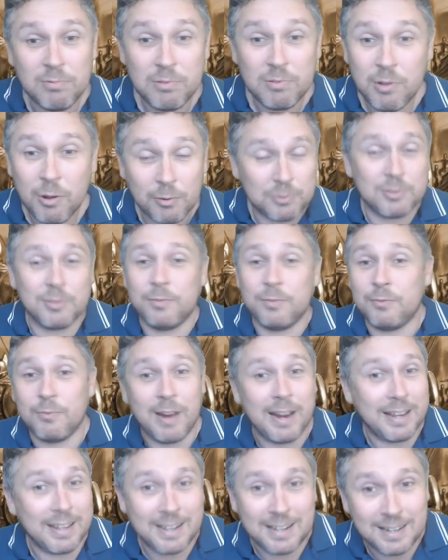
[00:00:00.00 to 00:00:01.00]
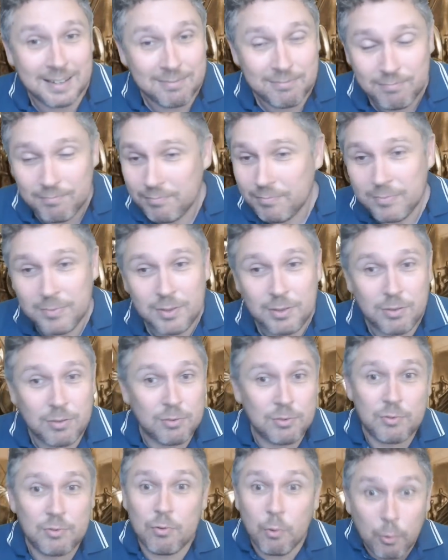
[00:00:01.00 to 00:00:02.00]
lots of dragon
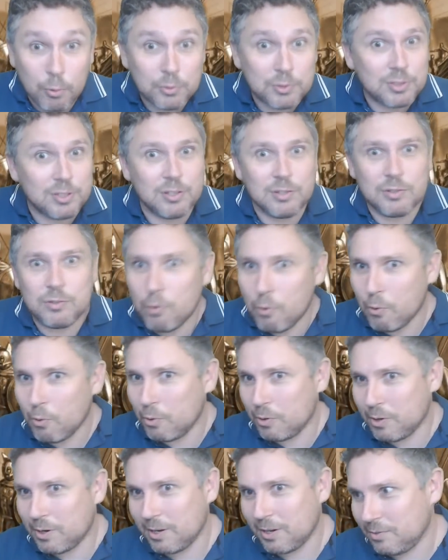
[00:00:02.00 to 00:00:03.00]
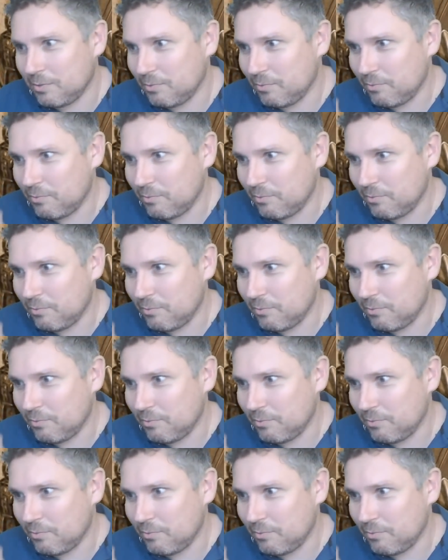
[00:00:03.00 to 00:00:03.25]
thoughts and talk and